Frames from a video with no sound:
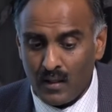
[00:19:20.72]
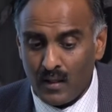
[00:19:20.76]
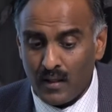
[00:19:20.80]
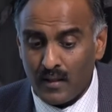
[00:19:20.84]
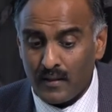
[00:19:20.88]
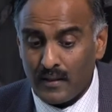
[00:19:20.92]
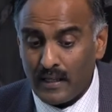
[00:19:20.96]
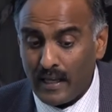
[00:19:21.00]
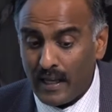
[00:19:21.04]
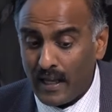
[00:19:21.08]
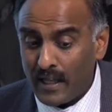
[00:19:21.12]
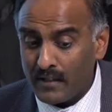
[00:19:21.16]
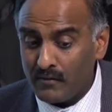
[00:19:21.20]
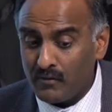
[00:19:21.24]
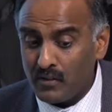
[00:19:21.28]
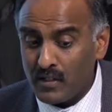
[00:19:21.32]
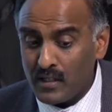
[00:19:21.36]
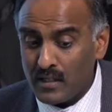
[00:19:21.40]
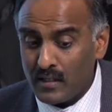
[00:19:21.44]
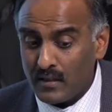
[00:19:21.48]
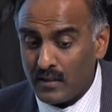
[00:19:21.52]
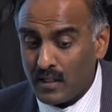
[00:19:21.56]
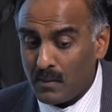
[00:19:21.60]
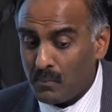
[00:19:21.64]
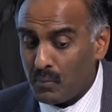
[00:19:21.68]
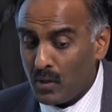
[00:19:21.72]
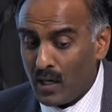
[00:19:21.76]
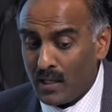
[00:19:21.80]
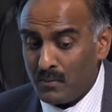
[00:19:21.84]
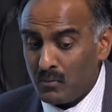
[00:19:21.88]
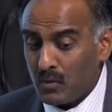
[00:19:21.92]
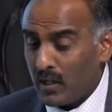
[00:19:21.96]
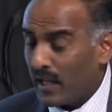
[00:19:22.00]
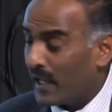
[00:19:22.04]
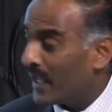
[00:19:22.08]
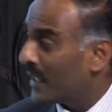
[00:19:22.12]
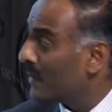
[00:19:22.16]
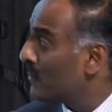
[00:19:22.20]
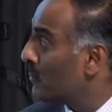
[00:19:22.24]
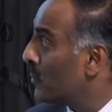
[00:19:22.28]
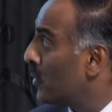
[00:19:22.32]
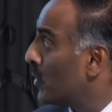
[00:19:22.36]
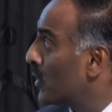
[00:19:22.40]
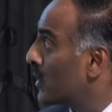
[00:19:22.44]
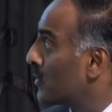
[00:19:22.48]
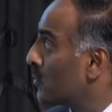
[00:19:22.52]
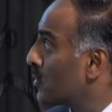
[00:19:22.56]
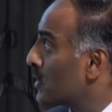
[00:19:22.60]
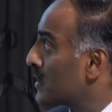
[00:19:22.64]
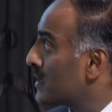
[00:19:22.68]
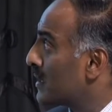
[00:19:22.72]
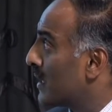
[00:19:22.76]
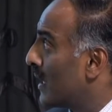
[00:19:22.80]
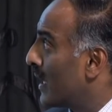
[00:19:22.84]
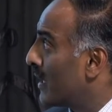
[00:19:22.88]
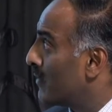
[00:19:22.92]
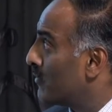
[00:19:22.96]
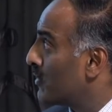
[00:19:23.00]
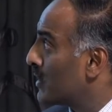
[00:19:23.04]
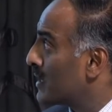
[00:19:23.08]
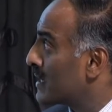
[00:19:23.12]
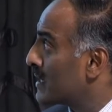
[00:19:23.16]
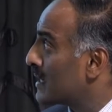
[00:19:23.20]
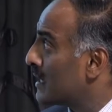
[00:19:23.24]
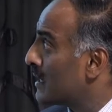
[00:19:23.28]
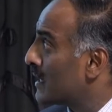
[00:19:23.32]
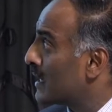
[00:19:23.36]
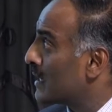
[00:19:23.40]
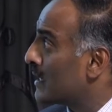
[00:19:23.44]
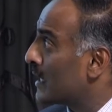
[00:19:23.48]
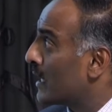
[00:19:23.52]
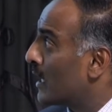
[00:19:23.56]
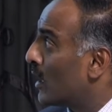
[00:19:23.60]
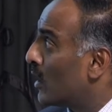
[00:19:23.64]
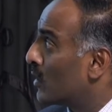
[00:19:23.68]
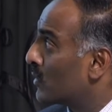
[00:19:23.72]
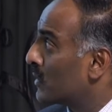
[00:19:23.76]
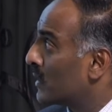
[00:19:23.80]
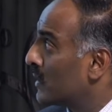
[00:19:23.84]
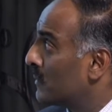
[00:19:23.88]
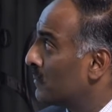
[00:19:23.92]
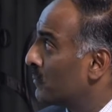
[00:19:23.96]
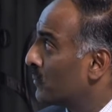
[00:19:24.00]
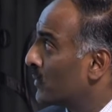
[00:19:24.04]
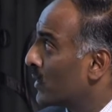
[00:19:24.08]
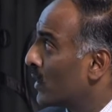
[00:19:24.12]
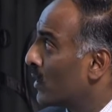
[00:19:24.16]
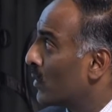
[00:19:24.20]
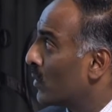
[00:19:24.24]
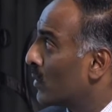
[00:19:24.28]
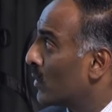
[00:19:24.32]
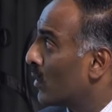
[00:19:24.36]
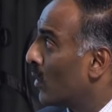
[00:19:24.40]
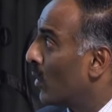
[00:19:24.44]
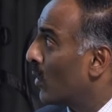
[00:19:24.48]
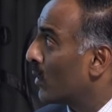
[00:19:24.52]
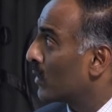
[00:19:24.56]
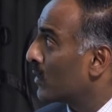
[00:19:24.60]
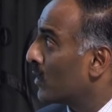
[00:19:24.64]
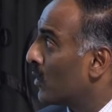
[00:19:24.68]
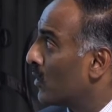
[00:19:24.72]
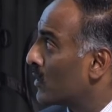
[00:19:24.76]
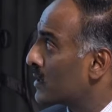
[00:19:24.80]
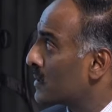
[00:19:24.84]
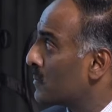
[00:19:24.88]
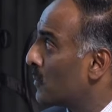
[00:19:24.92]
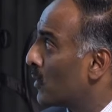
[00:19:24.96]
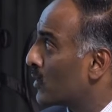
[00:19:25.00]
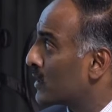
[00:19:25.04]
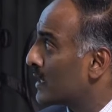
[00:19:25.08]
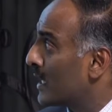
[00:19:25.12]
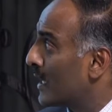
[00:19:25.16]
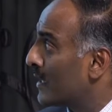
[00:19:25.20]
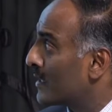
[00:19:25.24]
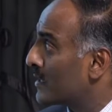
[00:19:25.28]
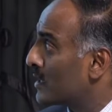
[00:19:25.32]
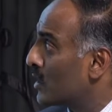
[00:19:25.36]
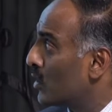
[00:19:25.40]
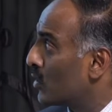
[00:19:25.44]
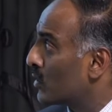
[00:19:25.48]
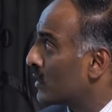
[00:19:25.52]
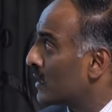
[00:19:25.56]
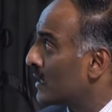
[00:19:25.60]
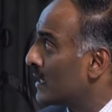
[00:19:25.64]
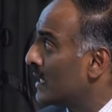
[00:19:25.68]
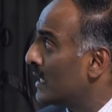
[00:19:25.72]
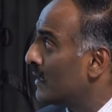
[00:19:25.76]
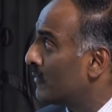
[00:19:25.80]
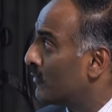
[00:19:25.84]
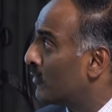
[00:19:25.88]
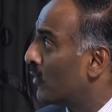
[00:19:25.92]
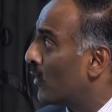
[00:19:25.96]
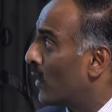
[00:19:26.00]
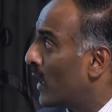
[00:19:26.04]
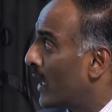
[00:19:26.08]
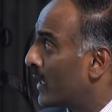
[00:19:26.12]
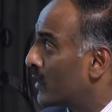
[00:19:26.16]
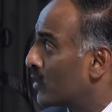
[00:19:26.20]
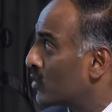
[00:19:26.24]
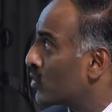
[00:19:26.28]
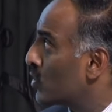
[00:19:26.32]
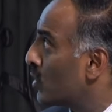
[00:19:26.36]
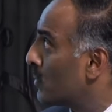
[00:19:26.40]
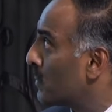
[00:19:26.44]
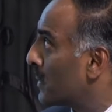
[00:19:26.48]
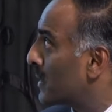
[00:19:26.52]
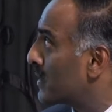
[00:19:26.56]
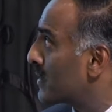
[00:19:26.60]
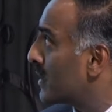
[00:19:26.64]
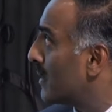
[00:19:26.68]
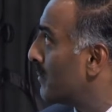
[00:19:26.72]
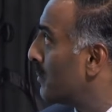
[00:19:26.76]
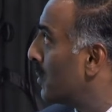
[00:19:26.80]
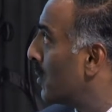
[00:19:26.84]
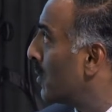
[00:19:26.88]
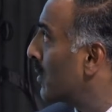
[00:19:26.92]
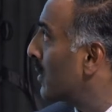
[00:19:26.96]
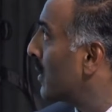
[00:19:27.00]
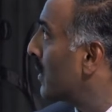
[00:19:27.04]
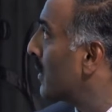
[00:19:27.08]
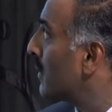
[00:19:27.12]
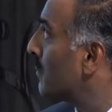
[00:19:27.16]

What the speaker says: Their primary endpoint was adverse 30-day outcome, all-cause mortality, or the need for inotropic support.